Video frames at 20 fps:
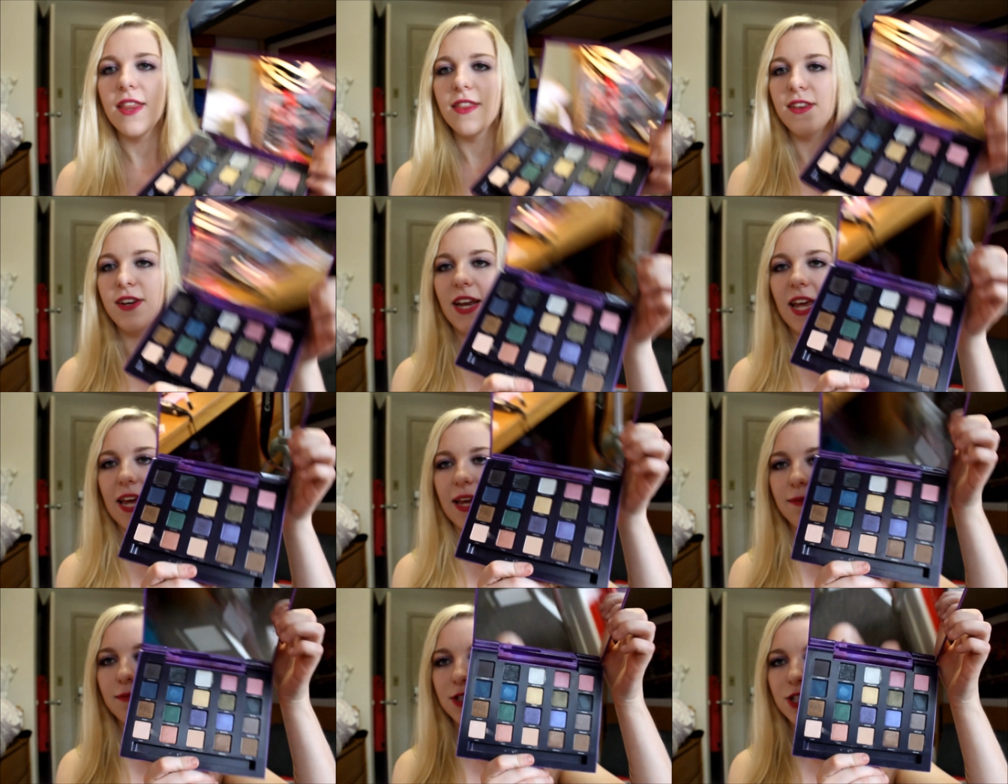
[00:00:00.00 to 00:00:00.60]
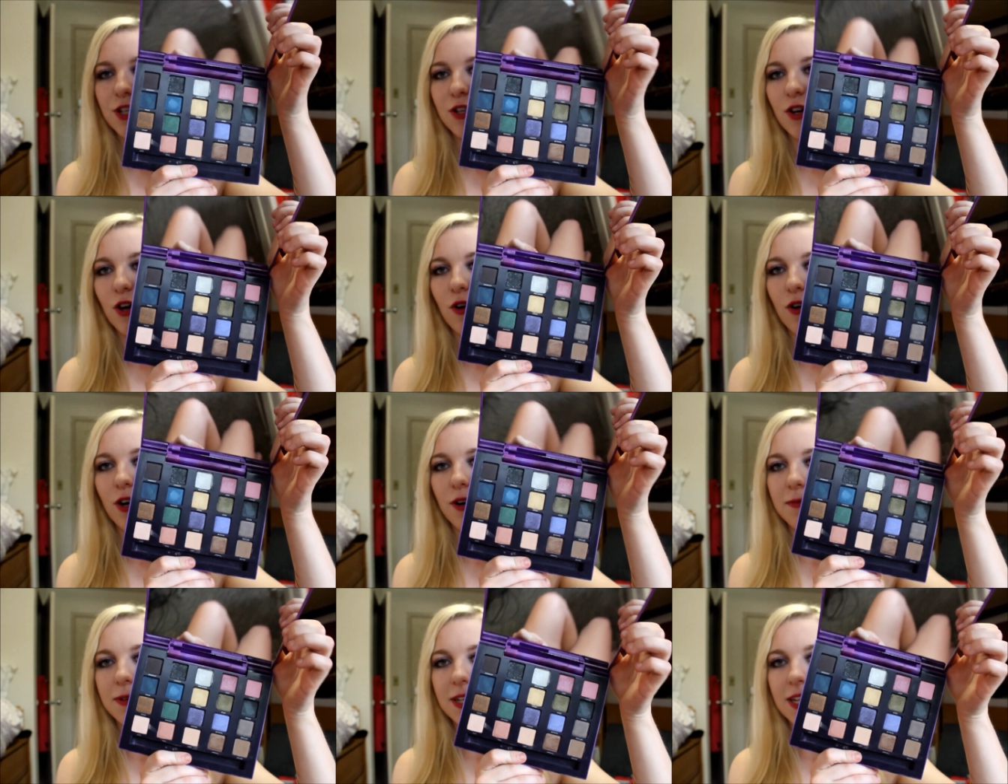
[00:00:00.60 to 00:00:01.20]
The names,
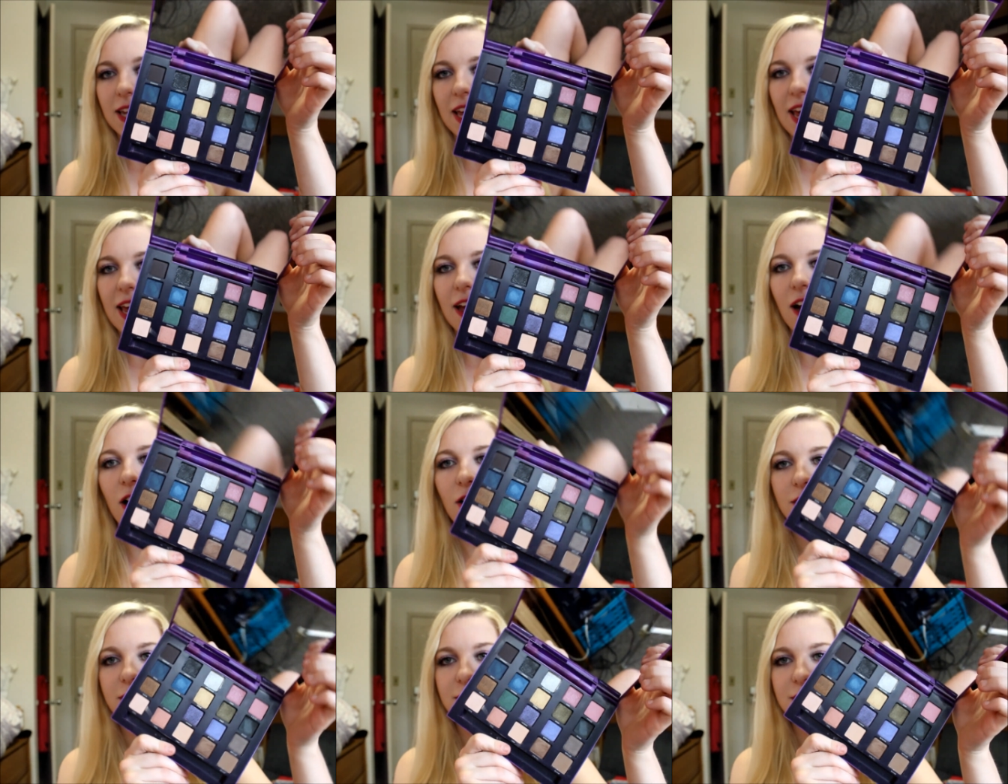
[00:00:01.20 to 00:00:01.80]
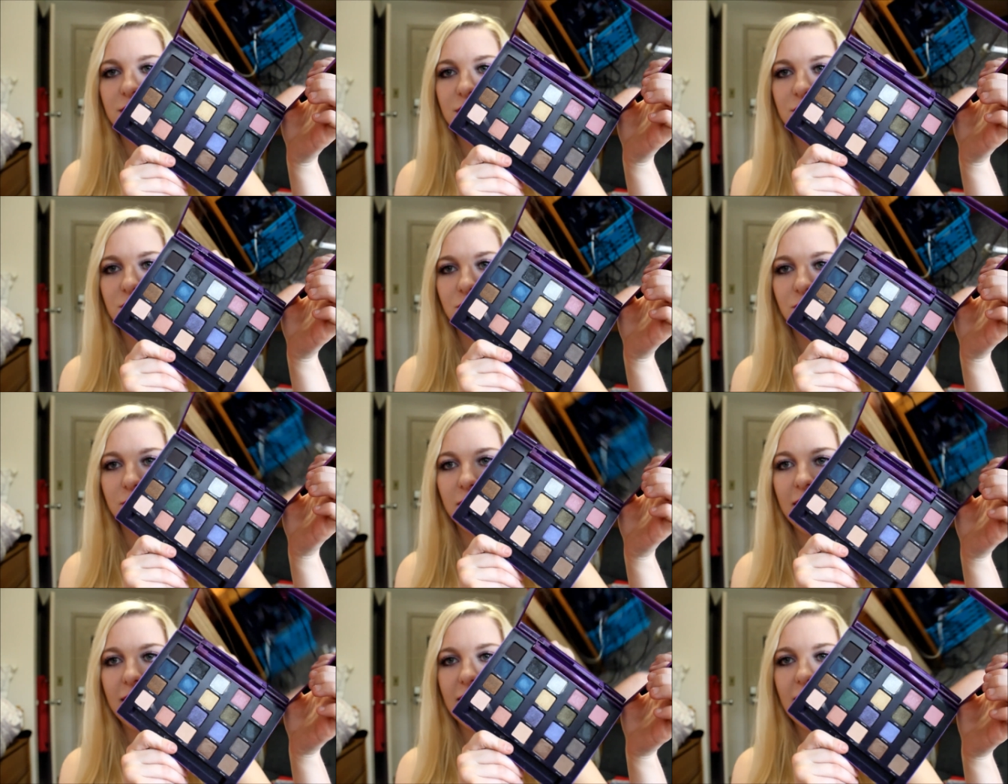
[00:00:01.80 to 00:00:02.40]
Urban Decay always does
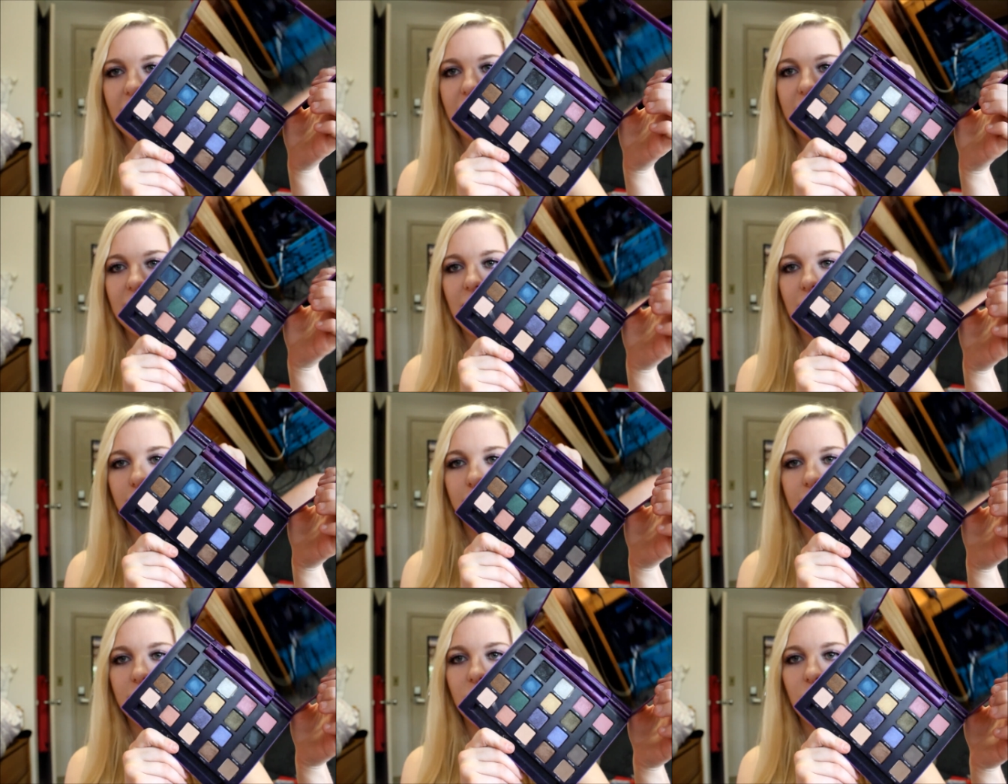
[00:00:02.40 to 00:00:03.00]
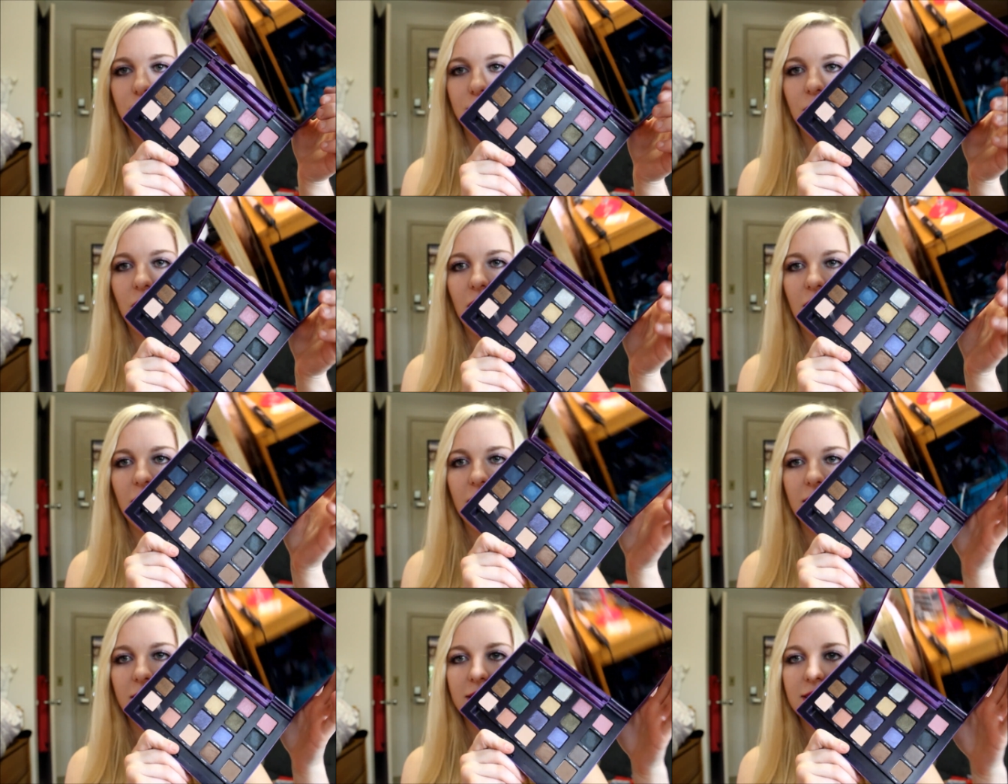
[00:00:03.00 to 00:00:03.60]
great at naming their
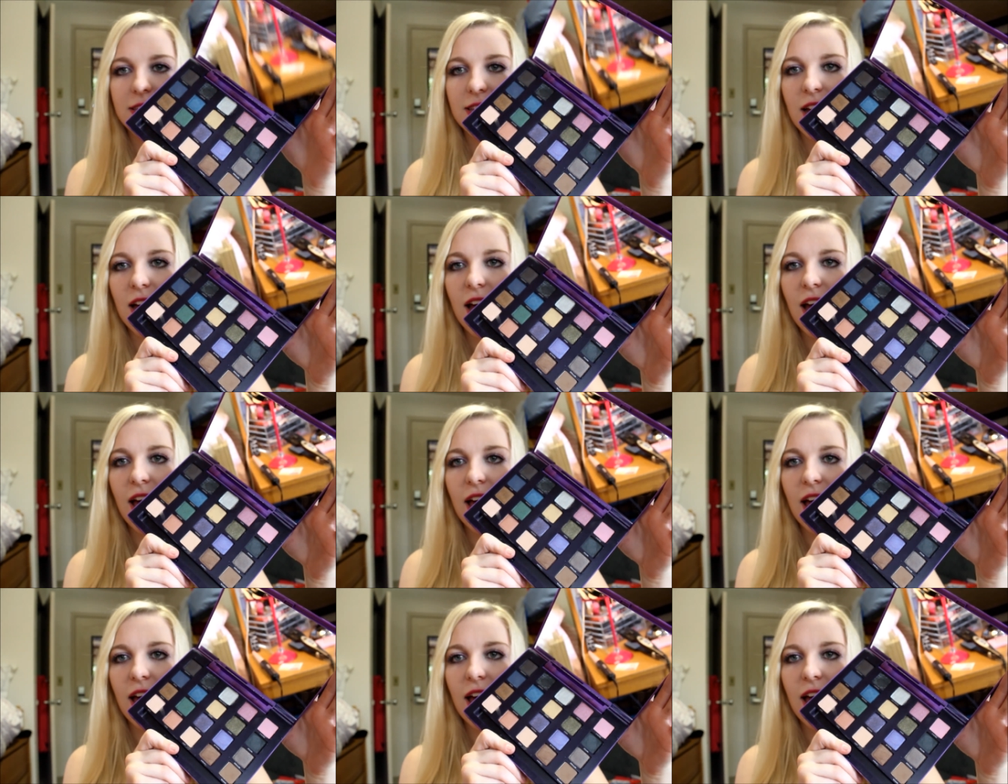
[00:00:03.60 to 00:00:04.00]
products.